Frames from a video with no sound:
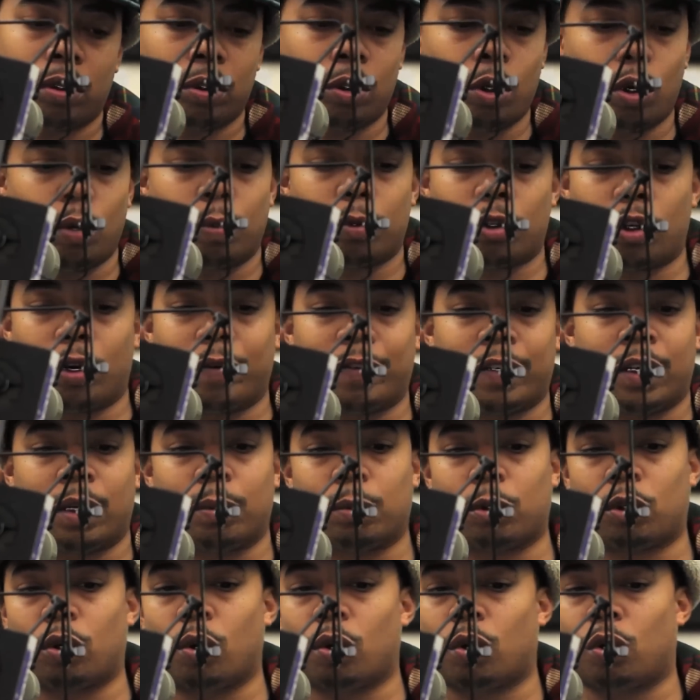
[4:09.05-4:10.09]
you know, it was everything
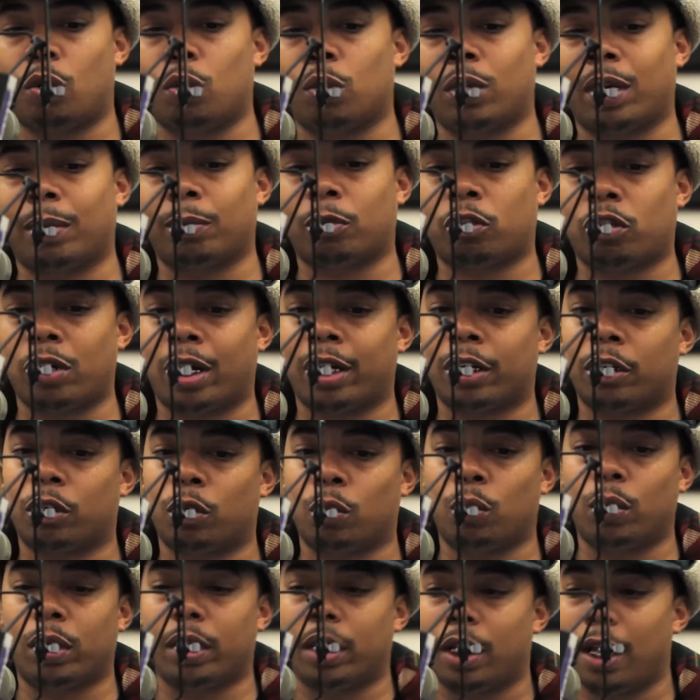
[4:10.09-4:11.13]
was all cool. They was trying to
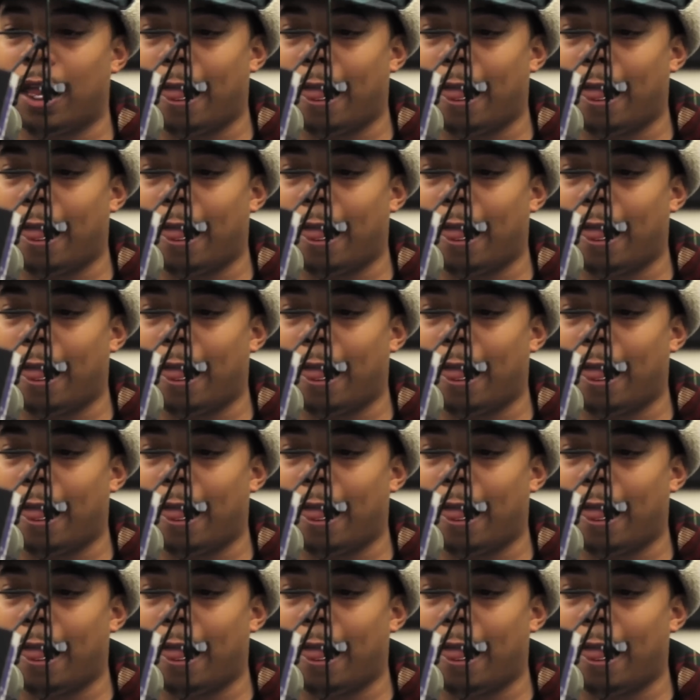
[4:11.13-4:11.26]
do it,